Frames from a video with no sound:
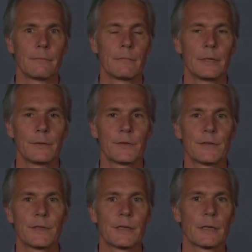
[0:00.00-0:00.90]

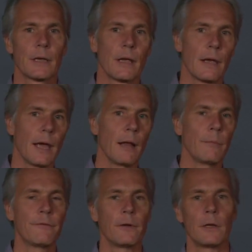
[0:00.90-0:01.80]
most
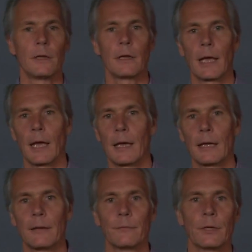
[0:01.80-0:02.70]
helpful
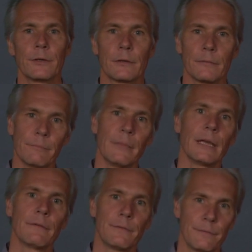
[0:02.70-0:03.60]
and what you may
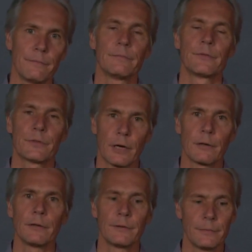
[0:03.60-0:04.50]
have
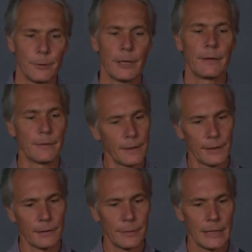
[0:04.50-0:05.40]
struggled with a
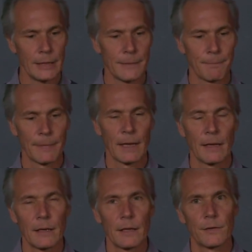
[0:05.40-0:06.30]
little bit.
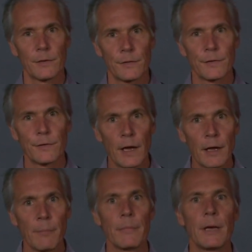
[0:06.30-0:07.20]
So
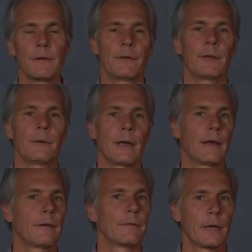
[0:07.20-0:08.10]
some of you
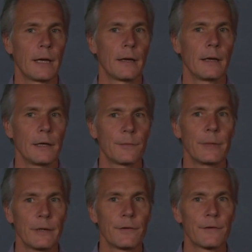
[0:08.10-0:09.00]
have
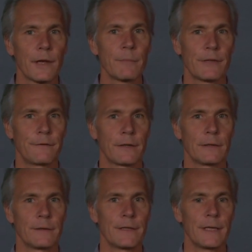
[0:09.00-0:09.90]
experienced some
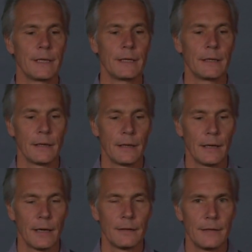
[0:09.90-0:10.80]
difficulty
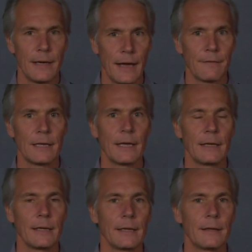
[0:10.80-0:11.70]

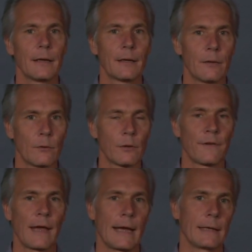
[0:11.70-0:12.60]
navigating the
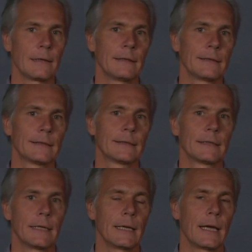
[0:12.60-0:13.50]
course atlas,
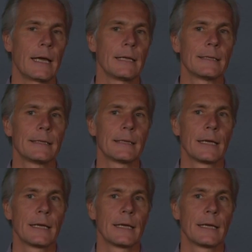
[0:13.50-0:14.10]
and